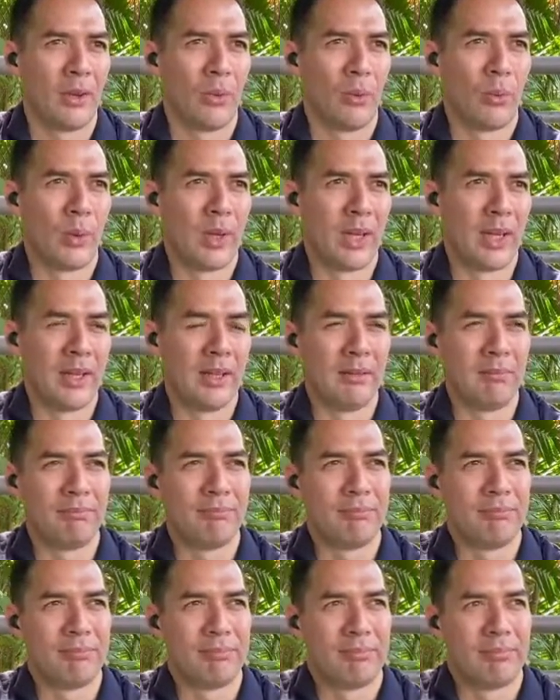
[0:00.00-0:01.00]
we
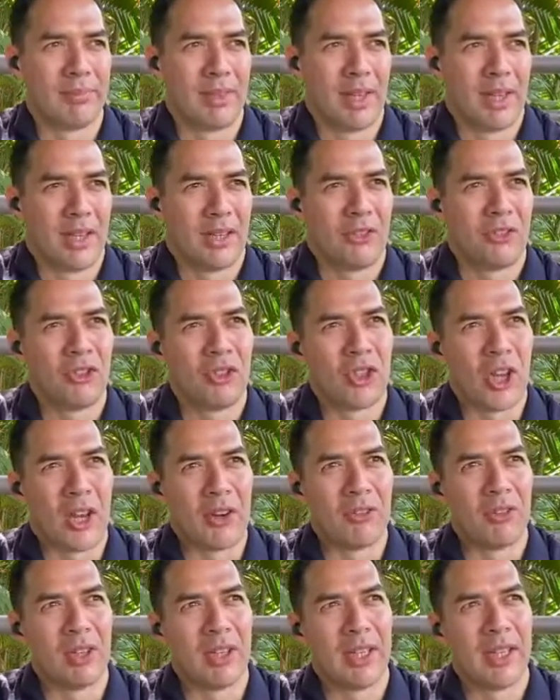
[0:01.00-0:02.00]

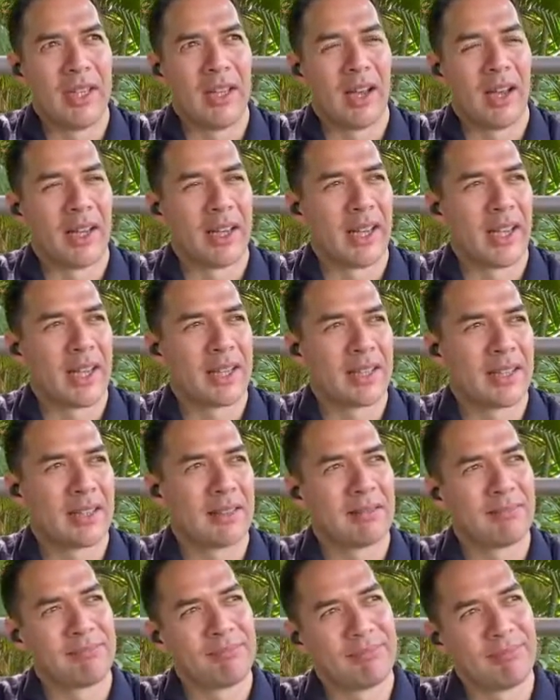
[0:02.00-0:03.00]
generally, I
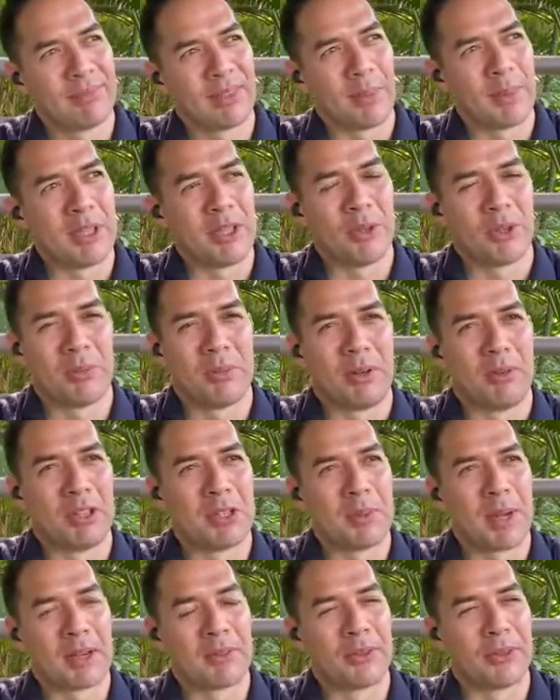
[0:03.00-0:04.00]
guess, you want to be
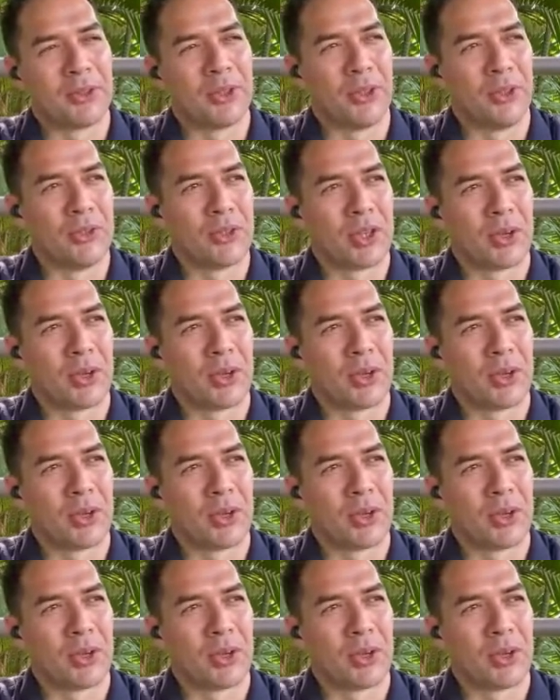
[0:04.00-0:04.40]
respectful too.